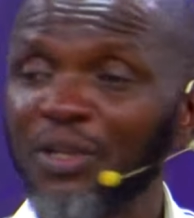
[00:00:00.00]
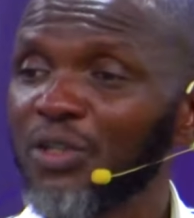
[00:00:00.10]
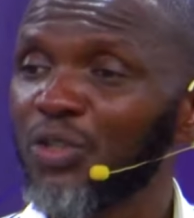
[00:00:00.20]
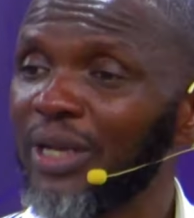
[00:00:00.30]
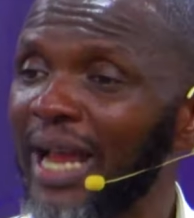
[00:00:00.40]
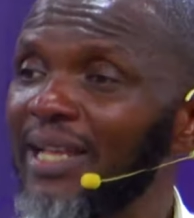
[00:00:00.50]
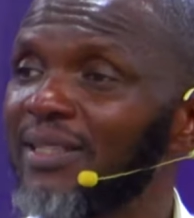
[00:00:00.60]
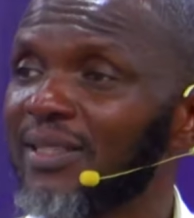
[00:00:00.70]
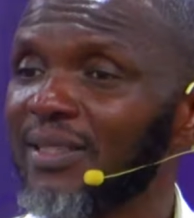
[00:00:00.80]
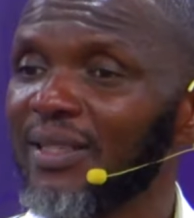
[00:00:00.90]

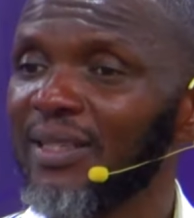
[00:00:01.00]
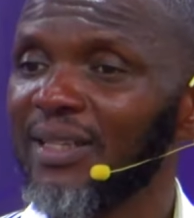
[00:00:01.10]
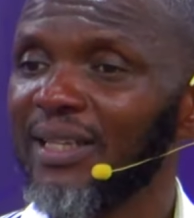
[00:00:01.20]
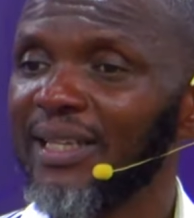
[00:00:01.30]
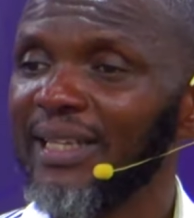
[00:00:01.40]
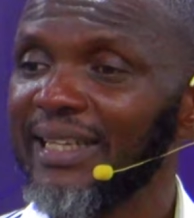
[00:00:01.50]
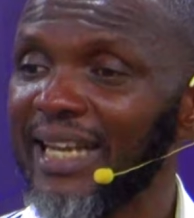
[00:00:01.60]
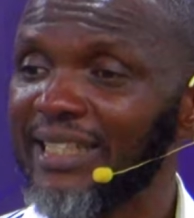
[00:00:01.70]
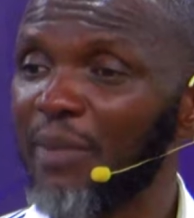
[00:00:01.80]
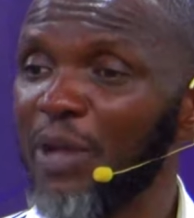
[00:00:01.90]
Tonight, there
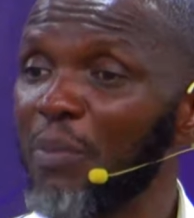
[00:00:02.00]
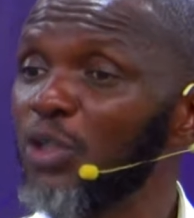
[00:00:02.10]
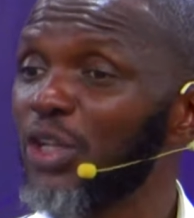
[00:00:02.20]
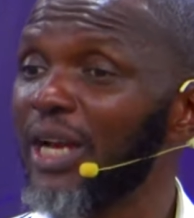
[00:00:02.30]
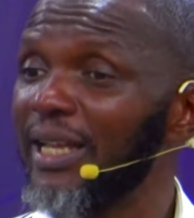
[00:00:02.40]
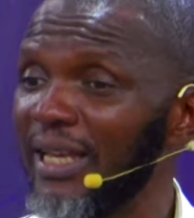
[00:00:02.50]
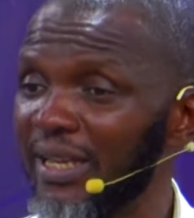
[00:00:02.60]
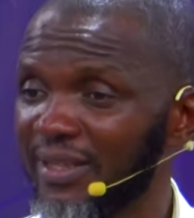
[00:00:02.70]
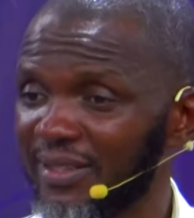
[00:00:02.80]
shall be emotional healing.